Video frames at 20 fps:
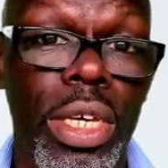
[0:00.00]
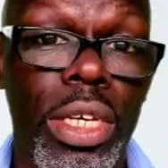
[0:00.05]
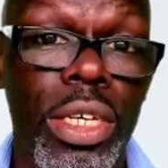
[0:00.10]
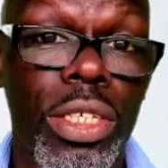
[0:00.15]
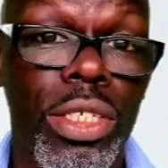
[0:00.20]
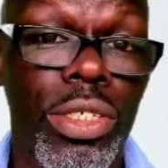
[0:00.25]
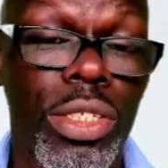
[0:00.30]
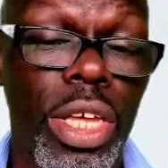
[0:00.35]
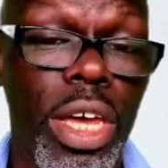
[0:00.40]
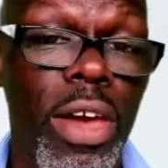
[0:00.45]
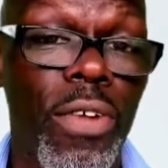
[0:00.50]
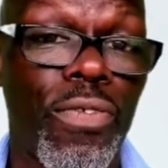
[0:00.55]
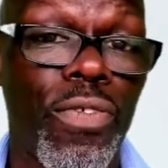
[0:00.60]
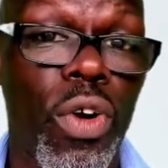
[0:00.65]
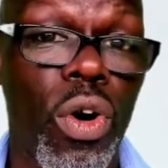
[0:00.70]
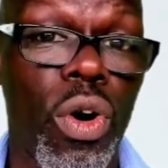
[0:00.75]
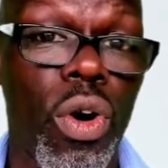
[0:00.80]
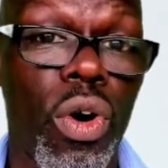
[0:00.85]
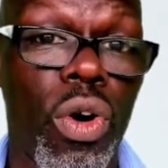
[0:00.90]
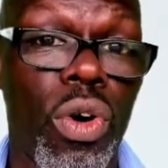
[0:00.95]
So
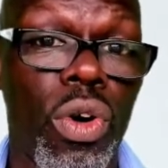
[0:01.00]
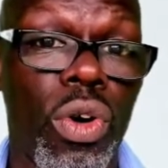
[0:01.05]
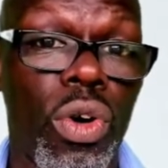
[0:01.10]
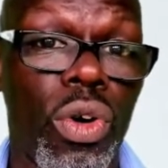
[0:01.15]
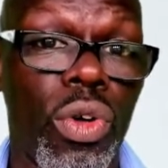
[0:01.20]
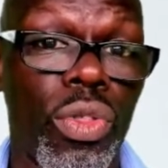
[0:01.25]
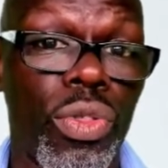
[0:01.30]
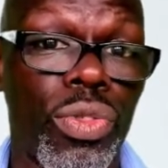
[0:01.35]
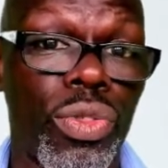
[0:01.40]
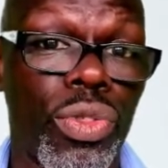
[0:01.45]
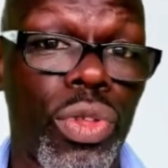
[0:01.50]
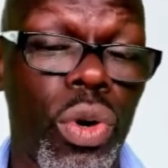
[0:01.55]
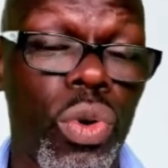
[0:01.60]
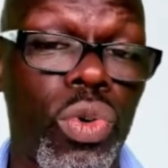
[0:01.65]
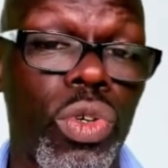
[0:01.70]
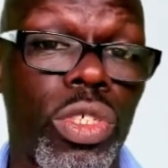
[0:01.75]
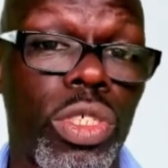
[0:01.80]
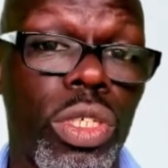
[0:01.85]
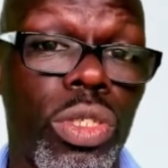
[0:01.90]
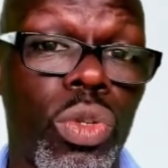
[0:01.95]
therefore,
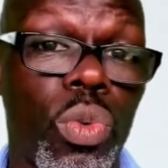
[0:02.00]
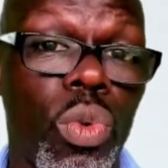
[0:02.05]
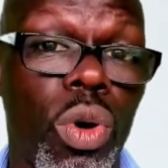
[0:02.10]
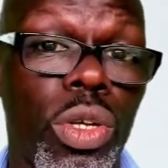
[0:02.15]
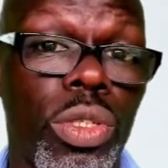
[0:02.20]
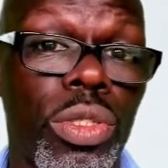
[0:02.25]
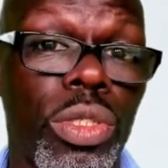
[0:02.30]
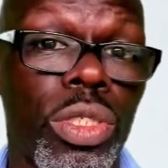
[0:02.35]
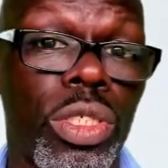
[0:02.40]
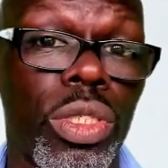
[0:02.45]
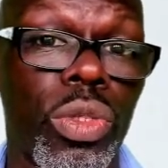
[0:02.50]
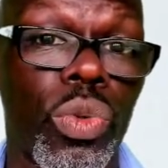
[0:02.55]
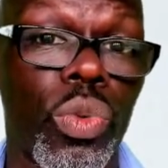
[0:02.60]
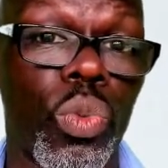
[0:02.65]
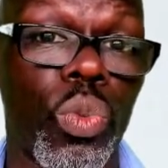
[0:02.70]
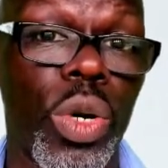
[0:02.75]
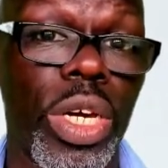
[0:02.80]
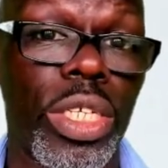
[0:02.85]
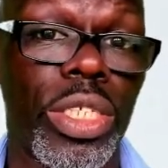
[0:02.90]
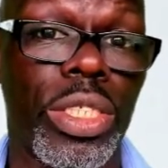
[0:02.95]
those are the ones
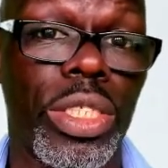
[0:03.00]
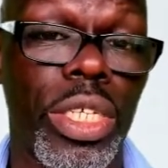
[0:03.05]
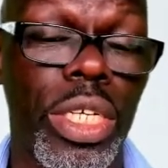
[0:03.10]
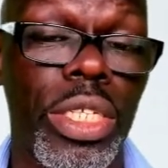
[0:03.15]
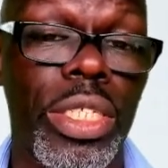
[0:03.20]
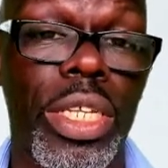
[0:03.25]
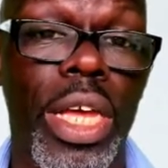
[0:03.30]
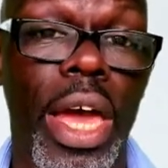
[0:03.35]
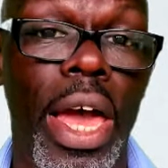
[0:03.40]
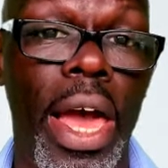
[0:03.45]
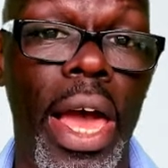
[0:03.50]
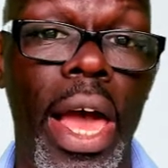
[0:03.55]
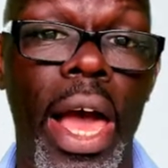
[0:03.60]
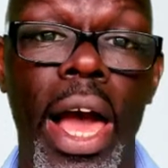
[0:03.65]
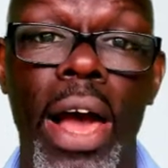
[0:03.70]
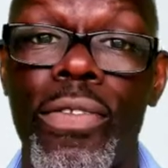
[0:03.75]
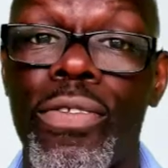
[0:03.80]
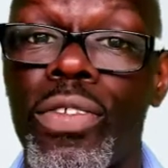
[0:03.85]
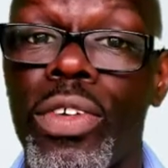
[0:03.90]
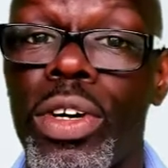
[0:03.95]
which didn't
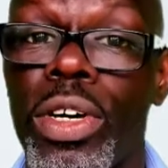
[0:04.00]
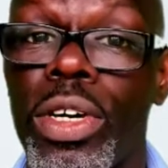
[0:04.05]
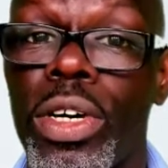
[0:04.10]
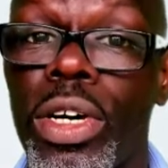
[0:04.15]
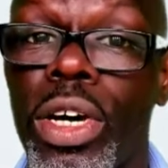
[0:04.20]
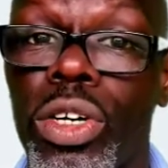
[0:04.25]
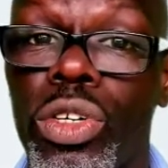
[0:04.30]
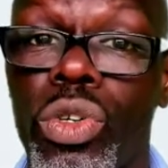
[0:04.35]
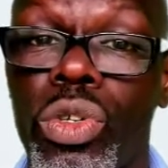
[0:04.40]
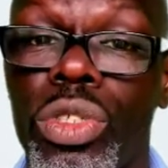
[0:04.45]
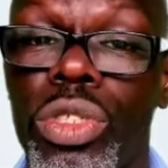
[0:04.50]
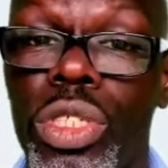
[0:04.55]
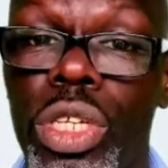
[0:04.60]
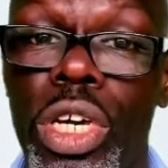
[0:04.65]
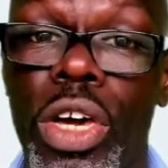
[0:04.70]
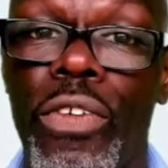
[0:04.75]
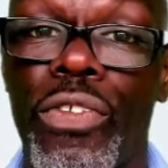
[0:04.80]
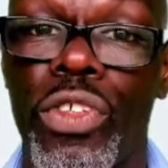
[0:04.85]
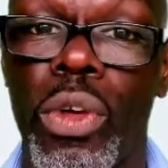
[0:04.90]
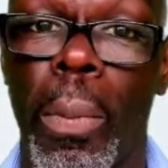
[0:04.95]
have a good
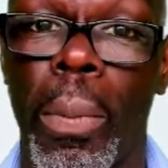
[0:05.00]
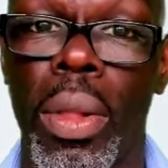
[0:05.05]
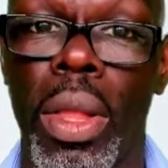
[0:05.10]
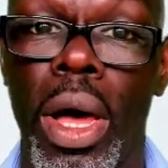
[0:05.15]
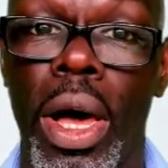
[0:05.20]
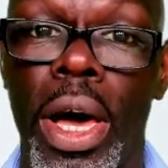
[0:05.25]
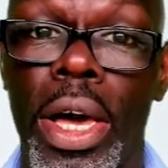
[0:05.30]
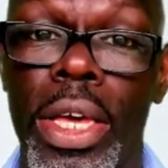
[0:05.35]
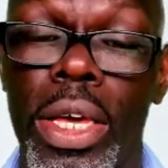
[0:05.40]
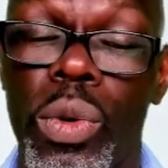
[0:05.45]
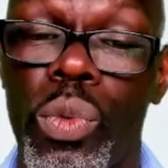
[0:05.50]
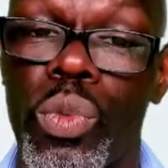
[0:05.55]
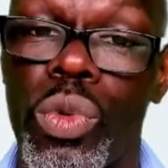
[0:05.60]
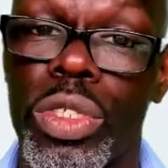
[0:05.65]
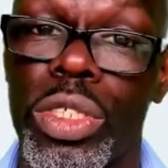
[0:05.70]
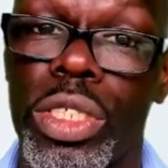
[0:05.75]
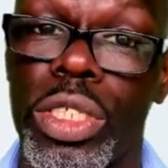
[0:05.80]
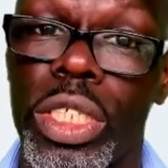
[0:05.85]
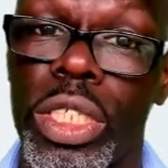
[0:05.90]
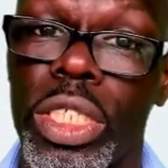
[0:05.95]
nerve supply, was a
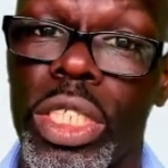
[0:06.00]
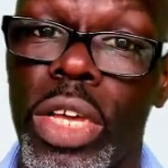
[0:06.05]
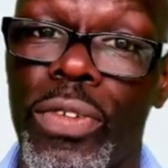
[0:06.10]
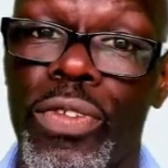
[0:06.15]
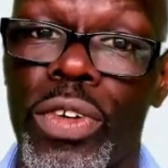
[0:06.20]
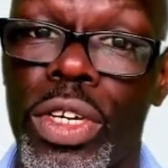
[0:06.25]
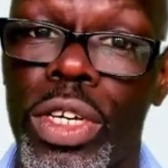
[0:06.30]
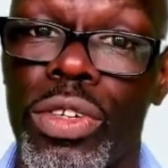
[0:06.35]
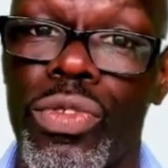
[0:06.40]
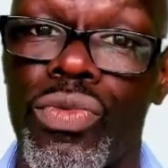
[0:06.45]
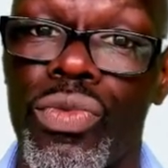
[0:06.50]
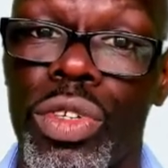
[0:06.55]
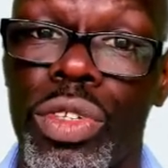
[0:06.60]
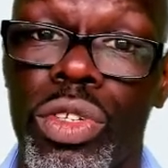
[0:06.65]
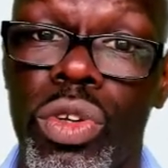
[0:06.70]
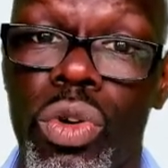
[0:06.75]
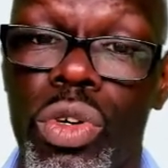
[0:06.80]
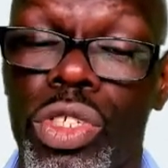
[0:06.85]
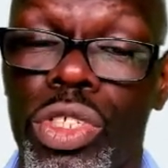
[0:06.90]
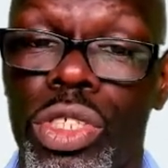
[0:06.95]
significant
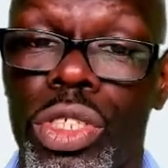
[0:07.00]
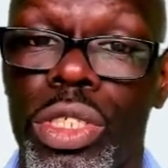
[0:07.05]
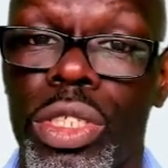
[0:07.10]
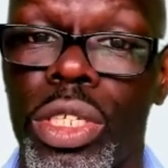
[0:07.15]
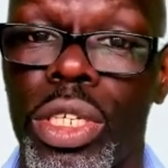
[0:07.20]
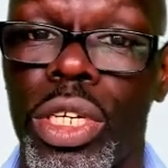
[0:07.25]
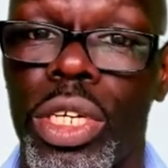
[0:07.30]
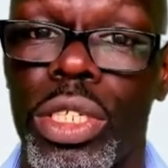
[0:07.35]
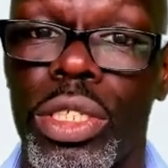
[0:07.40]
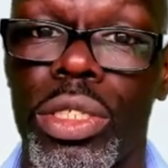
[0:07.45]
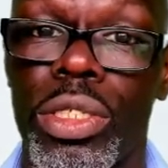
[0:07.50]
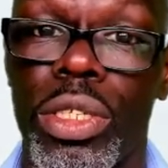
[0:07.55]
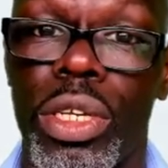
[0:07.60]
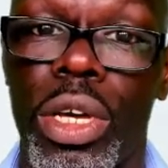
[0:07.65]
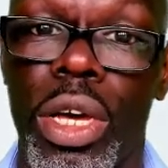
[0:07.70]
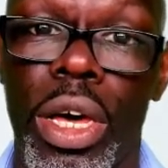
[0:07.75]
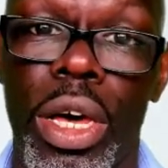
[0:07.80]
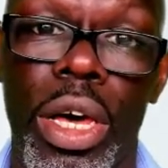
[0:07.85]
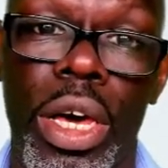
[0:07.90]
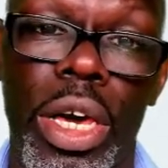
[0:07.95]
reduction in
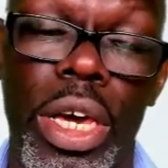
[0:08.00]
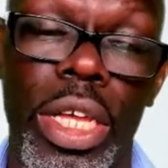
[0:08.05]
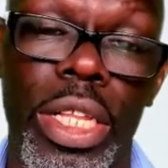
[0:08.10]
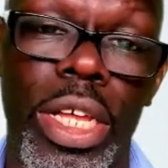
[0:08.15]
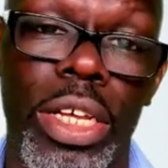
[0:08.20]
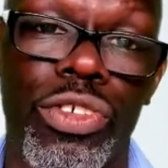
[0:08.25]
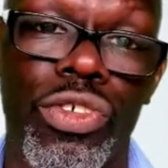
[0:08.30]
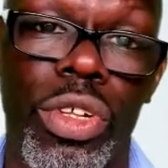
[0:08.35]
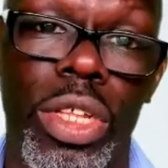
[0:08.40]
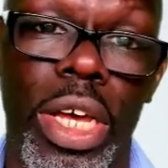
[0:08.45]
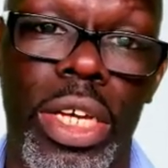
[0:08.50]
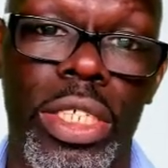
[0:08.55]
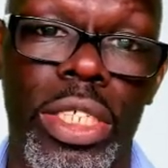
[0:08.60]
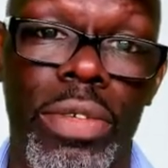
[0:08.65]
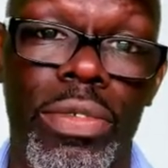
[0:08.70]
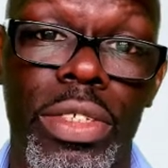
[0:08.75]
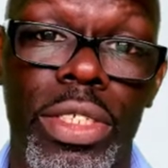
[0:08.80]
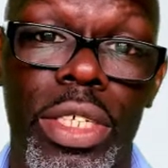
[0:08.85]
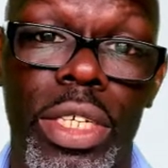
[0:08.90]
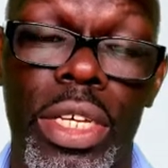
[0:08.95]
electrical
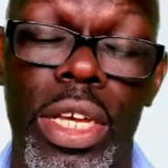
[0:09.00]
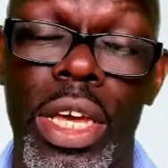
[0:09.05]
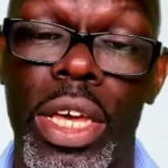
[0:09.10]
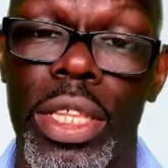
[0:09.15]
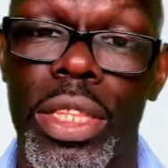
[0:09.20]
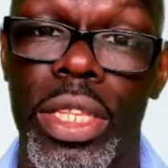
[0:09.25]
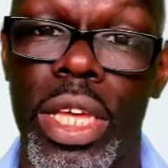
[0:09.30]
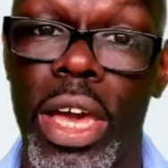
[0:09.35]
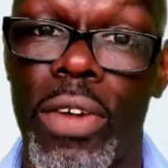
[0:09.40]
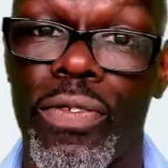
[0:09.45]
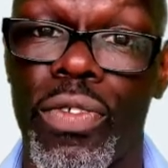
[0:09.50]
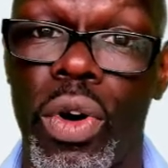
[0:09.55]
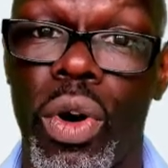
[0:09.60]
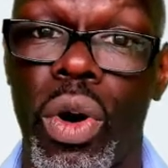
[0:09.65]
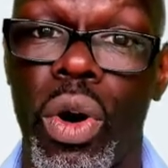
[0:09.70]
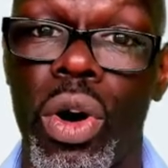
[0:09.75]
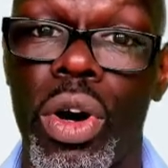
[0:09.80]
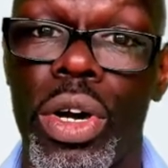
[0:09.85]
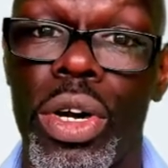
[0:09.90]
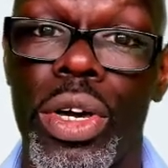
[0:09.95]
activity.
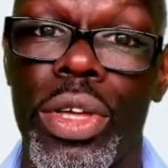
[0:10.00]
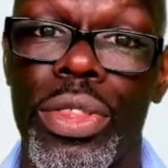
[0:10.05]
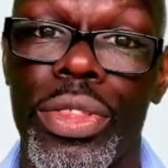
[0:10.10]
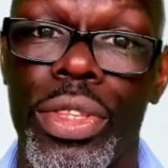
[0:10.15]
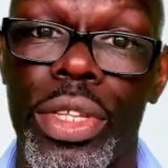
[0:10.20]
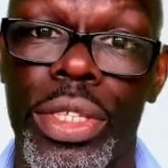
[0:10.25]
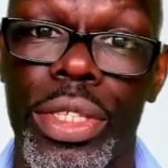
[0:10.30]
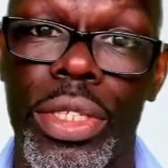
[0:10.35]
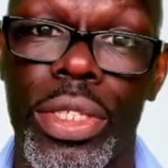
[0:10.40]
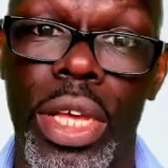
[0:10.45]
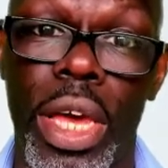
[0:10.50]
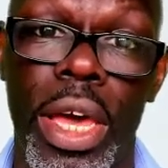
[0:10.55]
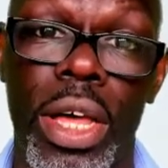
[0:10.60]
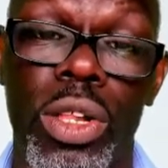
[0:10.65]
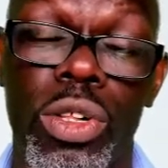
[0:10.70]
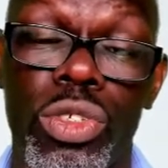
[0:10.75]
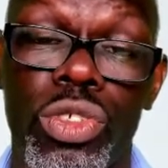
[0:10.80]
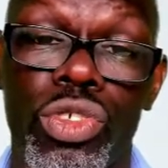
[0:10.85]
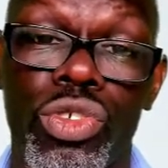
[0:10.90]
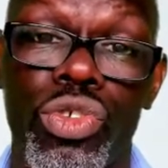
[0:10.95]
Therefore, the
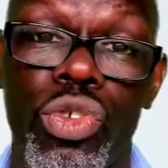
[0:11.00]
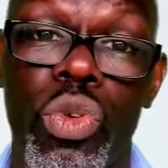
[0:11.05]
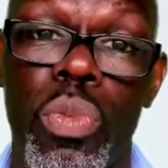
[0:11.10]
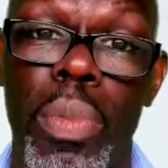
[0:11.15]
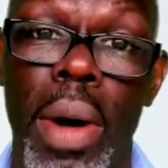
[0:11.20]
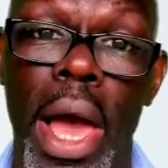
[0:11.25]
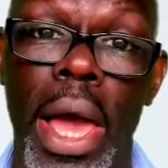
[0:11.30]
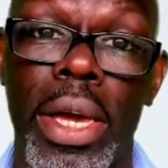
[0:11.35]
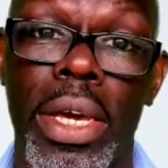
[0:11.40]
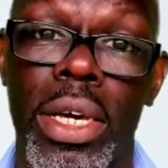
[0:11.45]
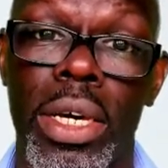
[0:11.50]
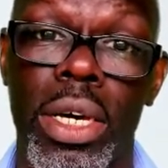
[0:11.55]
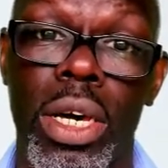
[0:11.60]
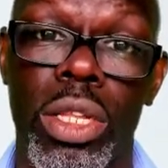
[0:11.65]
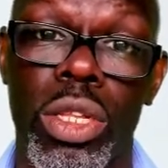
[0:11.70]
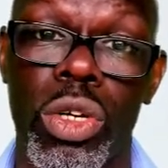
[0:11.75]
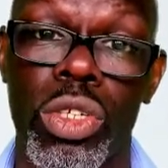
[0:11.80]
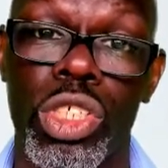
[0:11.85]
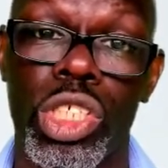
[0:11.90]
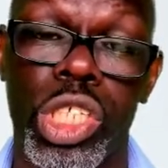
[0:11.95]
tails grew back a
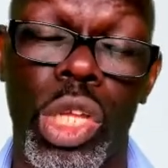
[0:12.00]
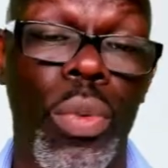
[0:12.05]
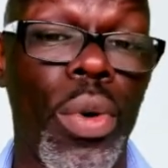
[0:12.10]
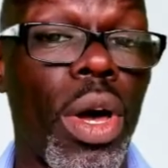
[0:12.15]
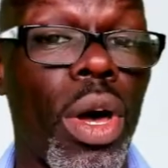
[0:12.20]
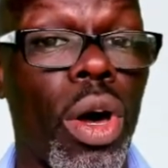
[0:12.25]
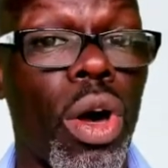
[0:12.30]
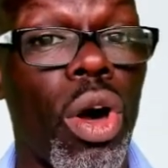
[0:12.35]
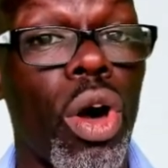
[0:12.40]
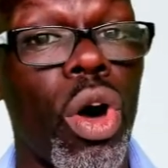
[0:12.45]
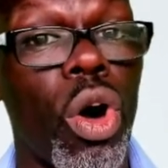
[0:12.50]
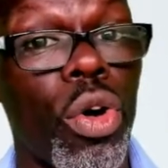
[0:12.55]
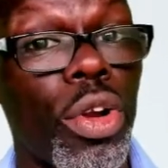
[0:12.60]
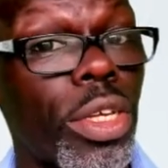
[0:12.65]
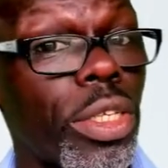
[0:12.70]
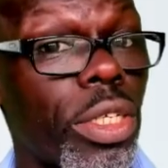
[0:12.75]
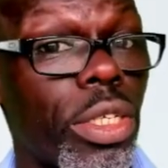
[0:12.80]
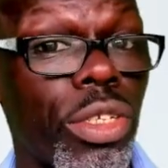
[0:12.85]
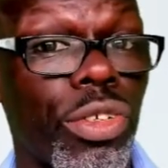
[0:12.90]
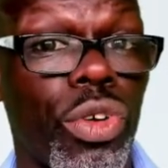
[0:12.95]
lot slower or it
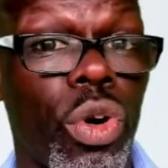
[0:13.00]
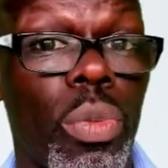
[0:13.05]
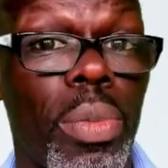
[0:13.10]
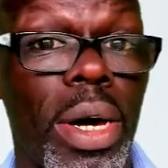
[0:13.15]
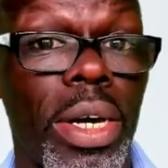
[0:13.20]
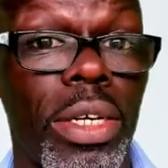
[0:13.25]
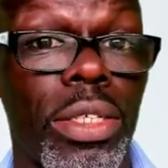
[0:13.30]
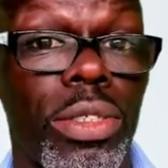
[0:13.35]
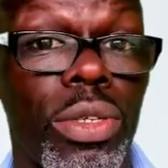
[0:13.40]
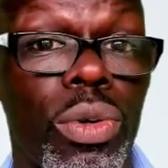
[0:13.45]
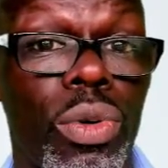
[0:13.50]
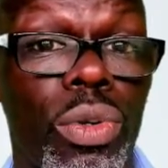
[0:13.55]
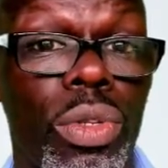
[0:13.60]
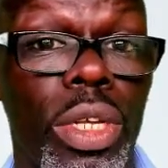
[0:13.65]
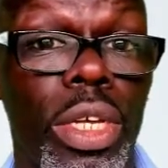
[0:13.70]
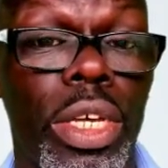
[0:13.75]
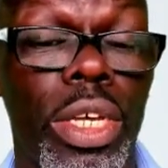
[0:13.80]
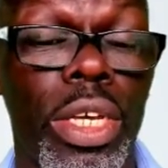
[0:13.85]
didn't grow back at all.